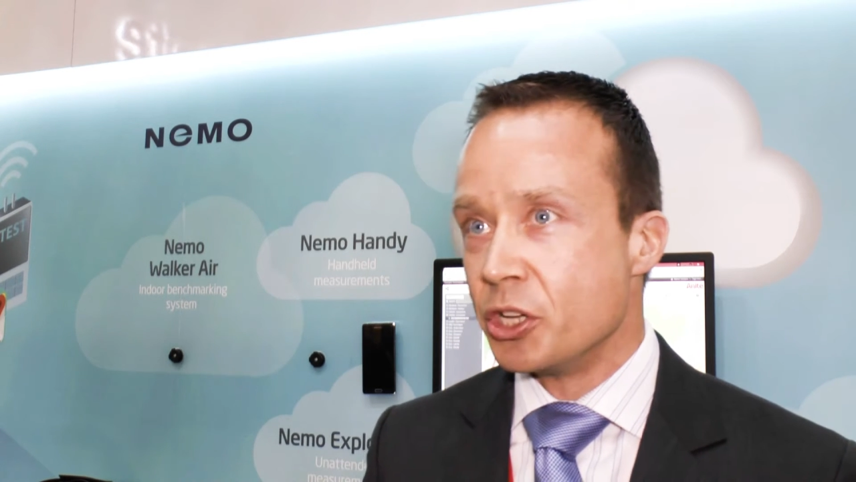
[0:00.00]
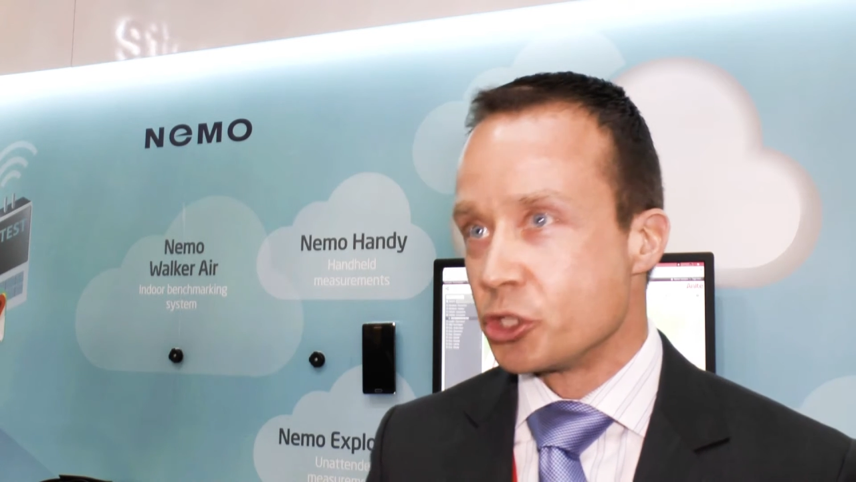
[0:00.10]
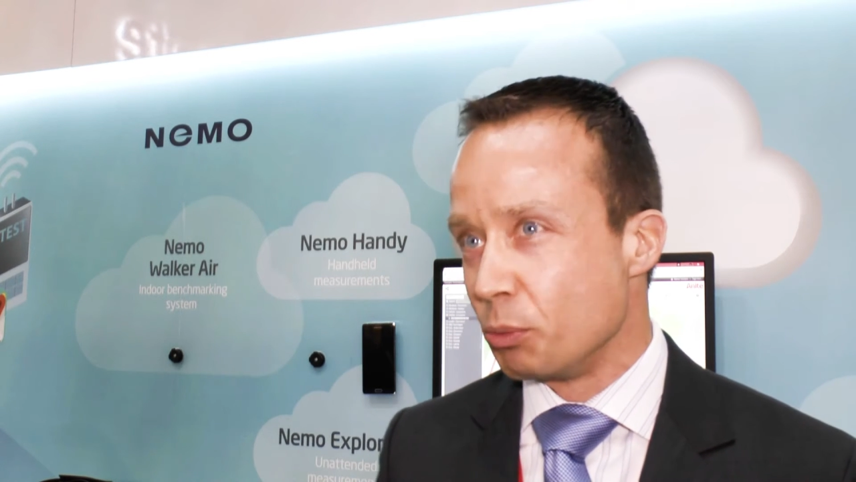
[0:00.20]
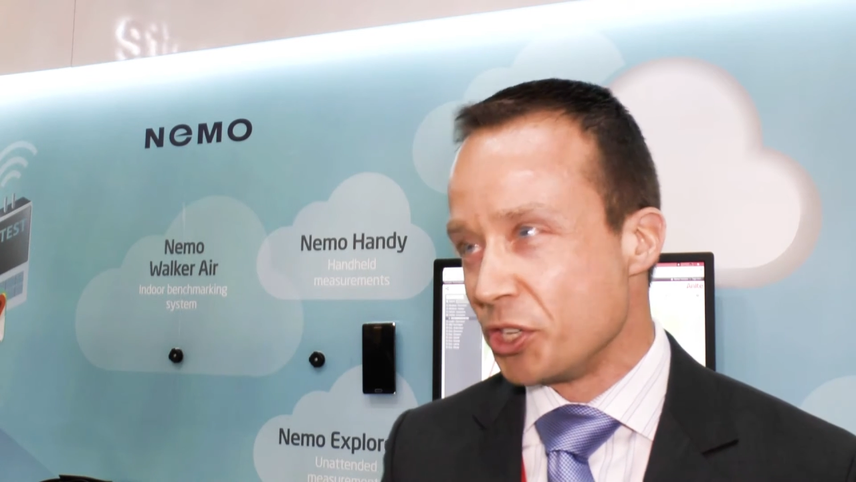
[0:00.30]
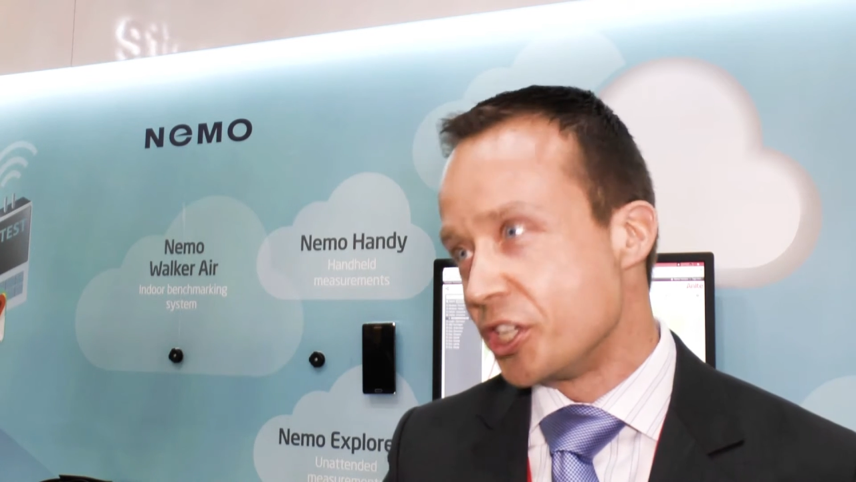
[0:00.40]

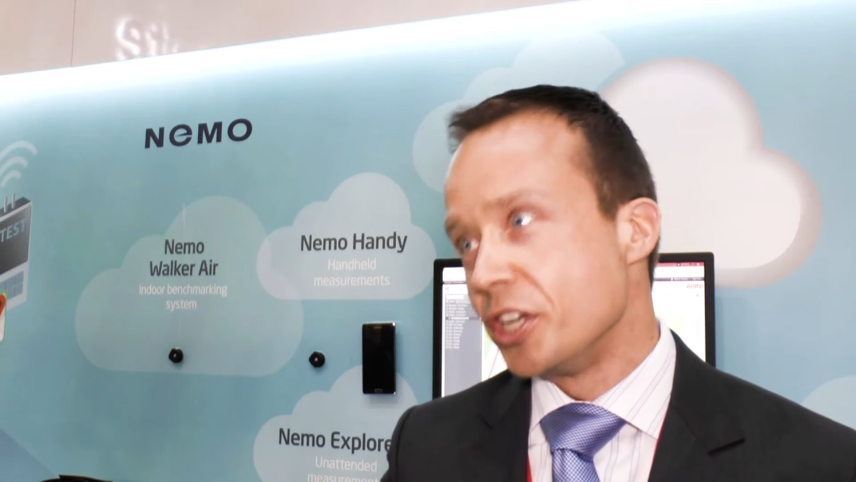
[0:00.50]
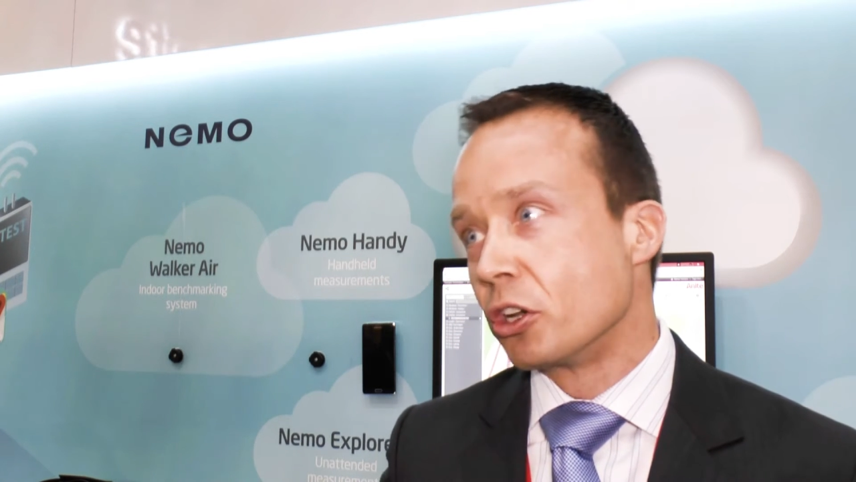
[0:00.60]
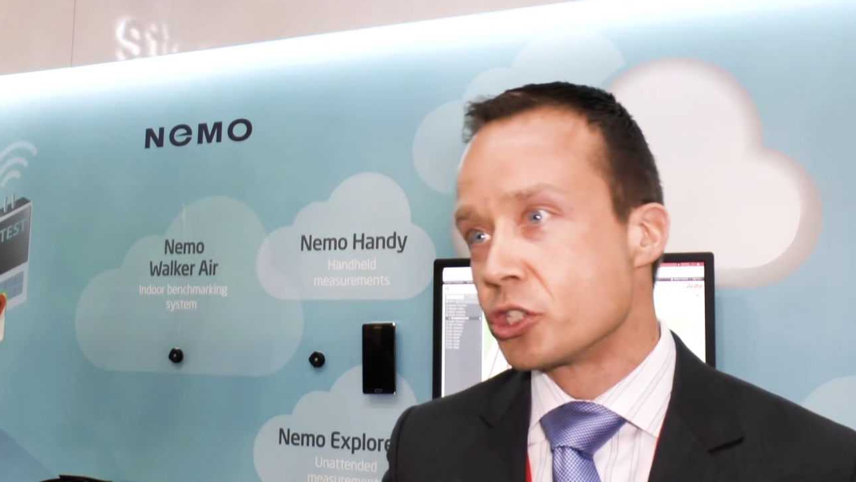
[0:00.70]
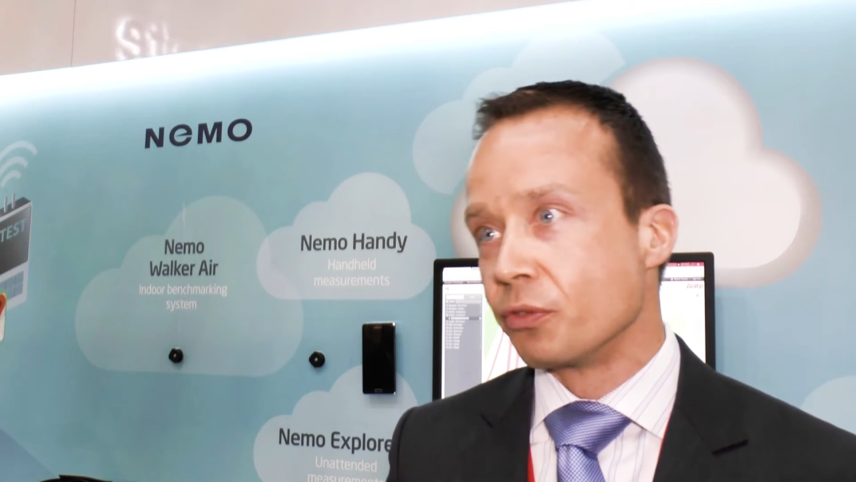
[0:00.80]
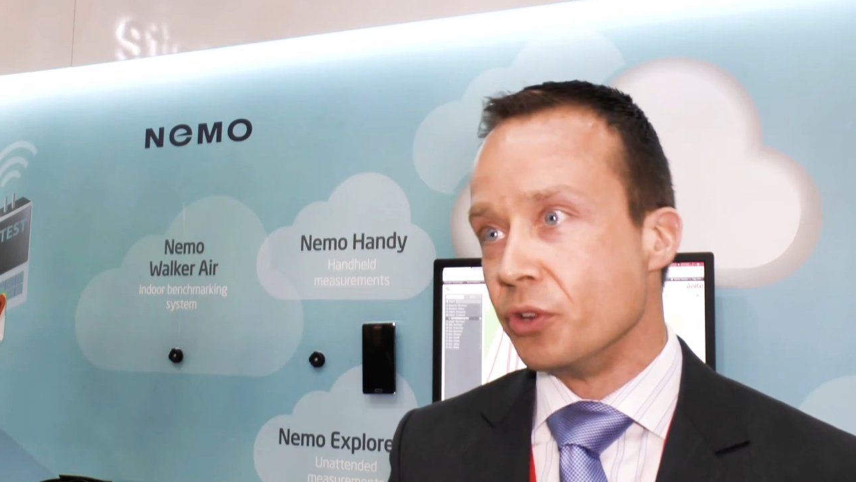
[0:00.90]
So we see
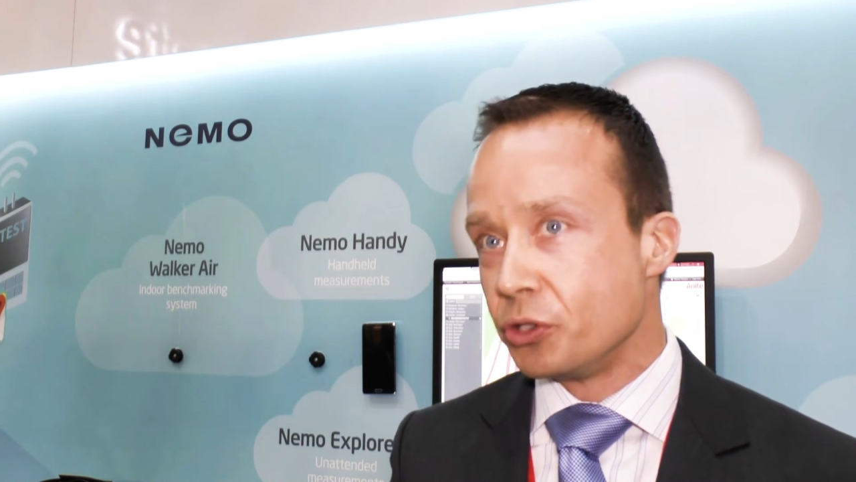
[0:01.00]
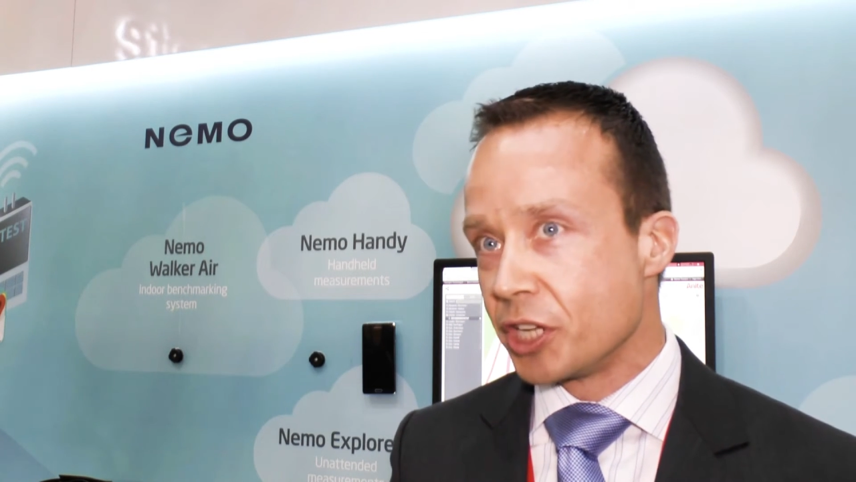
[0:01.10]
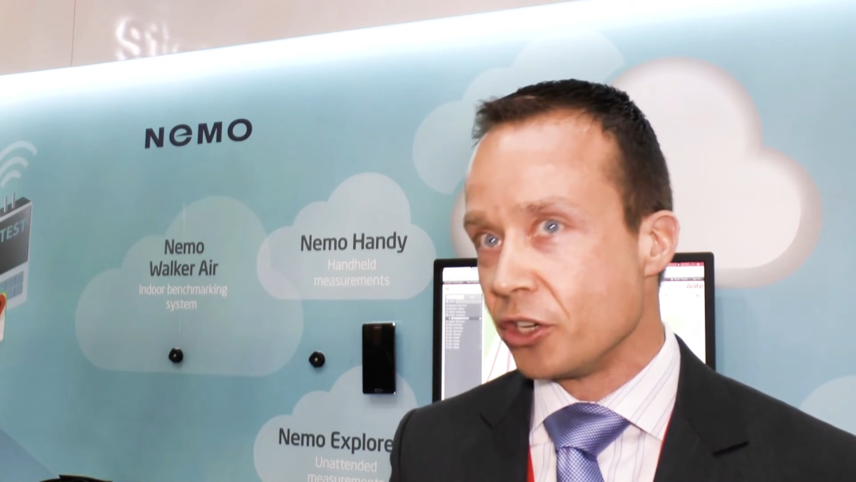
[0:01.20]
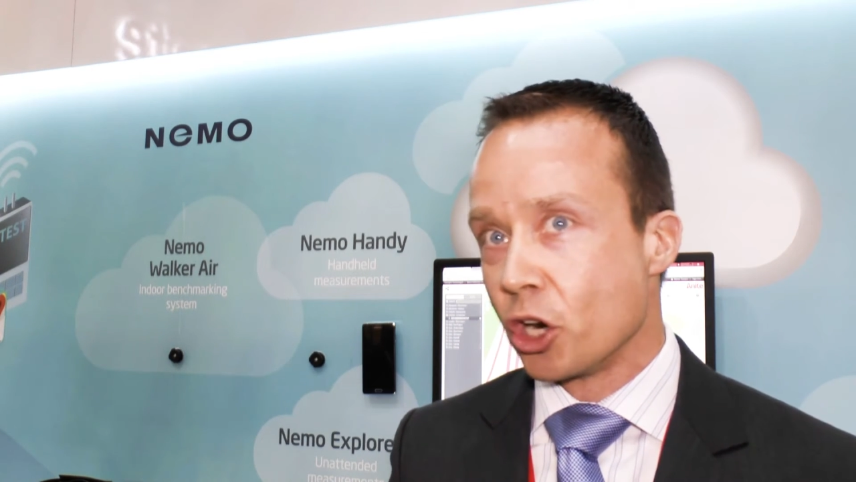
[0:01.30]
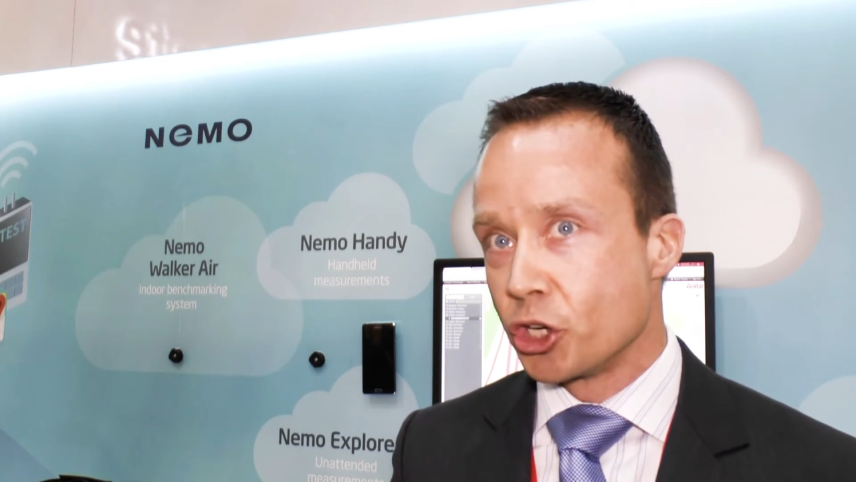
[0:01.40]
lots of new
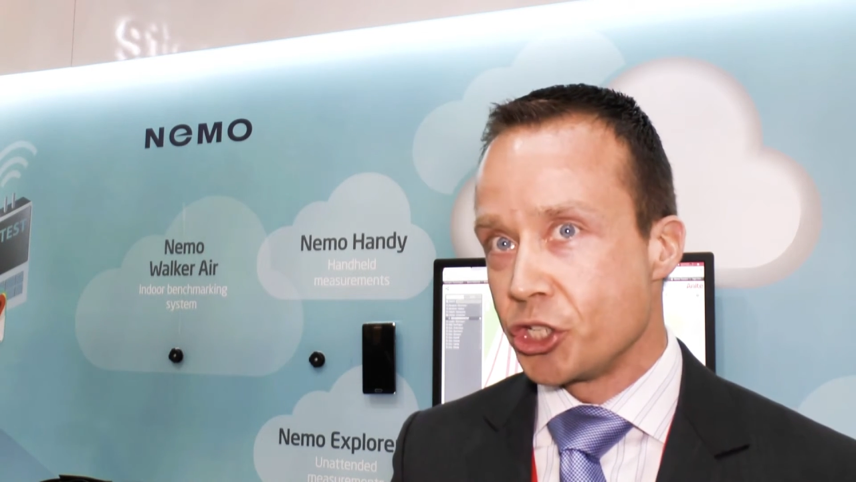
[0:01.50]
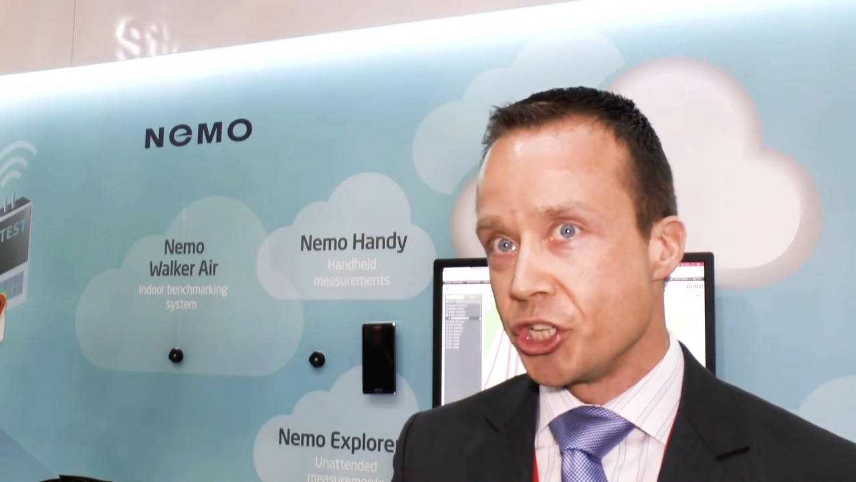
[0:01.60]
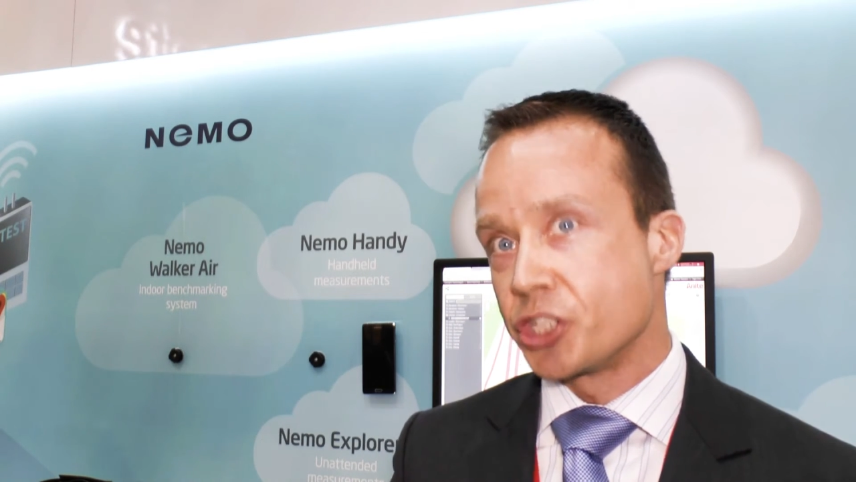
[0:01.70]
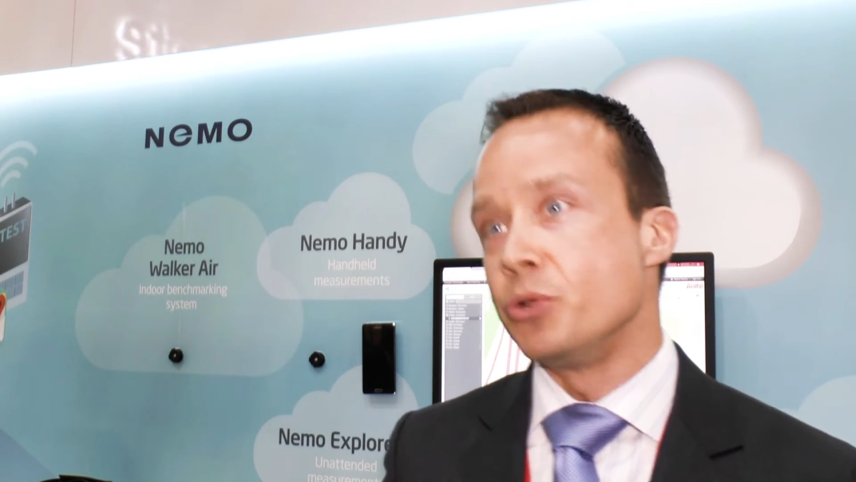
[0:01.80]
technologies,